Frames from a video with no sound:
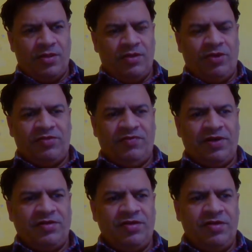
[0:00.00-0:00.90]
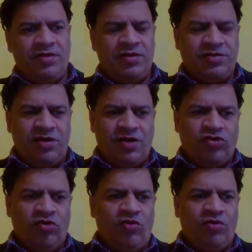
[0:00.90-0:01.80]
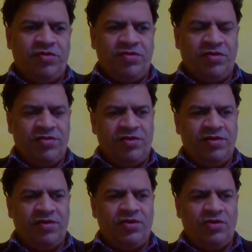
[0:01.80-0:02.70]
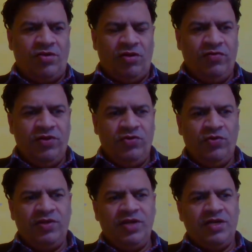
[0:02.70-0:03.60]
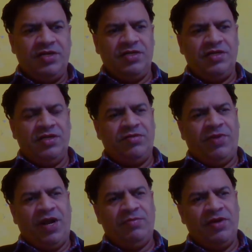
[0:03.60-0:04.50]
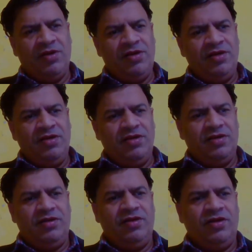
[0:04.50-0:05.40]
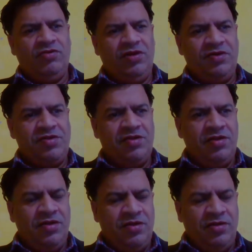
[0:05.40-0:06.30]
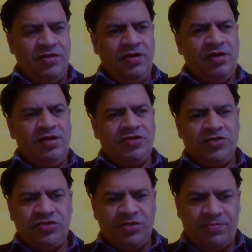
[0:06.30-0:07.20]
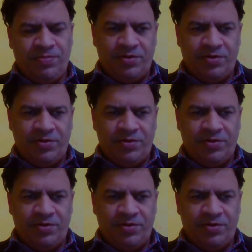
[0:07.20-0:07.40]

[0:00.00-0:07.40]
Now, as far as international law is concerned, all we know that it primarily regulates the relationship